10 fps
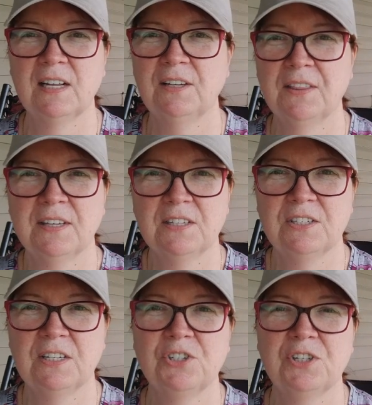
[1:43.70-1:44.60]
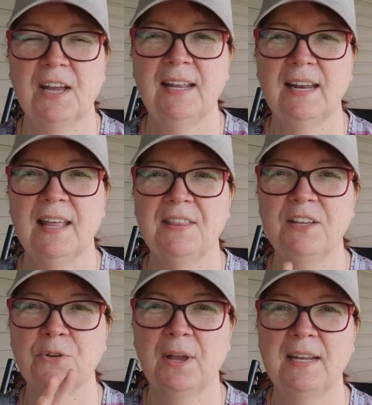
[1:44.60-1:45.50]
nothing stitched yet. And
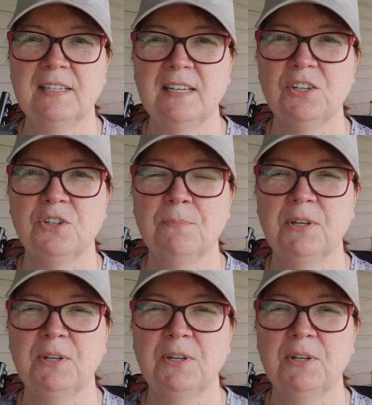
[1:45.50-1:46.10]
then your ending should